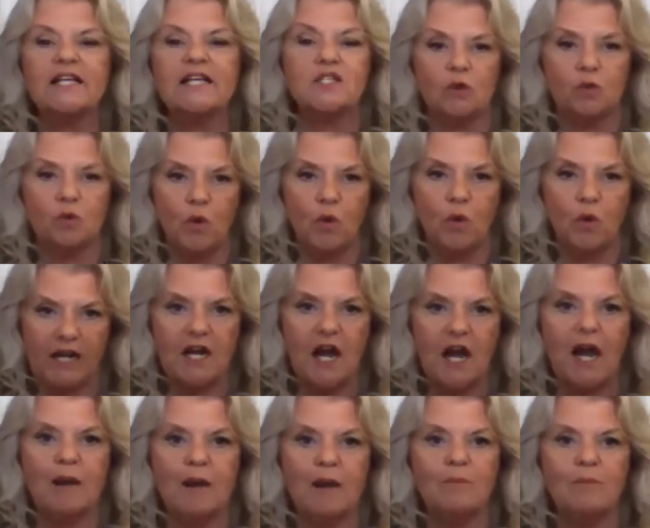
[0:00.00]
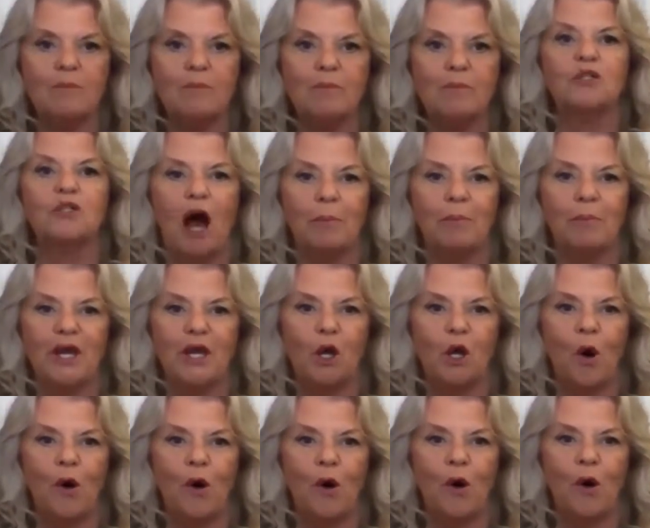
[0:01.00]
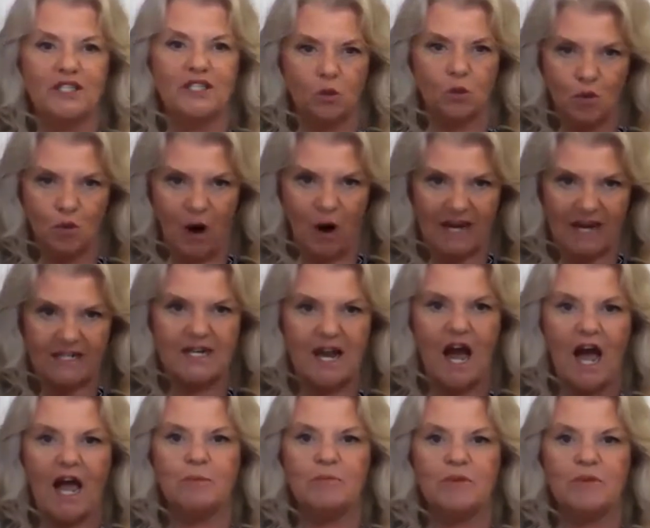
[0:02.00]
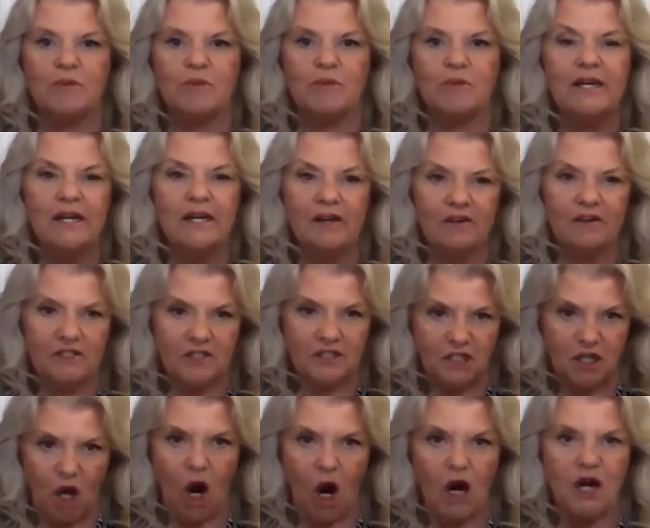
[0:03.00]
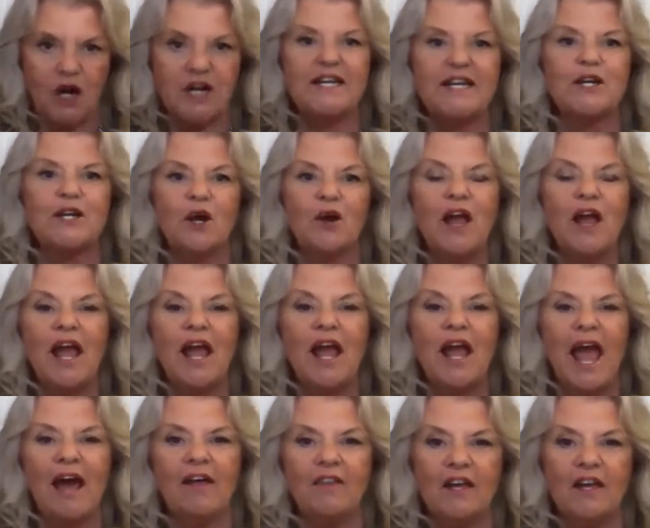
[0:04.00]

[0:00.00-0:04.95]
like it's the right time to go shopping or it's the right time to start dinner.